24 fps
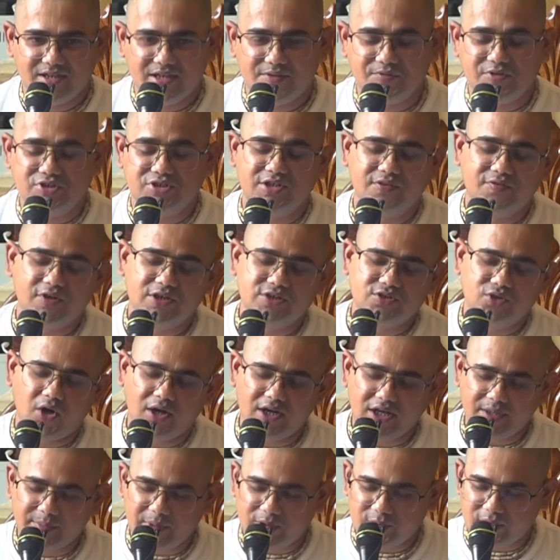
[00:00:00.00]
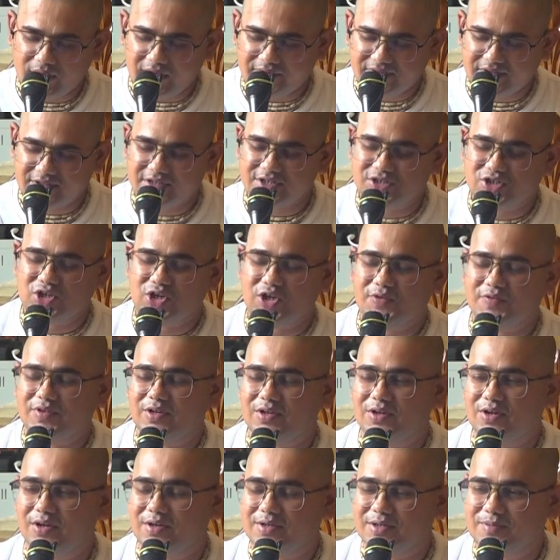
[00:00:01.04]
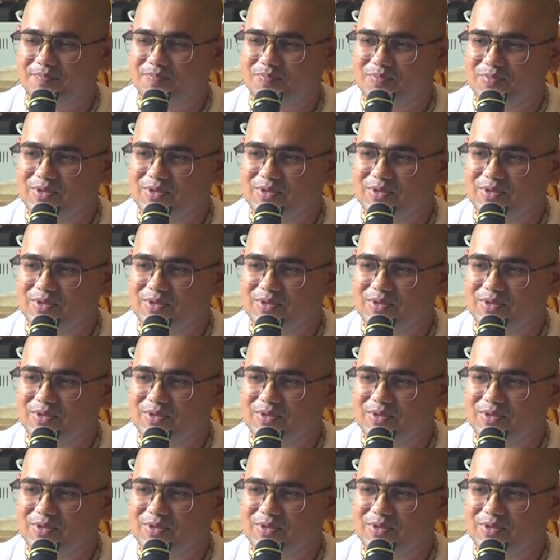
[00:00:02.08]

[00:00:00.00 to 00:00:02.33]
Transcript: But she was not able to have the darshan of the Lord.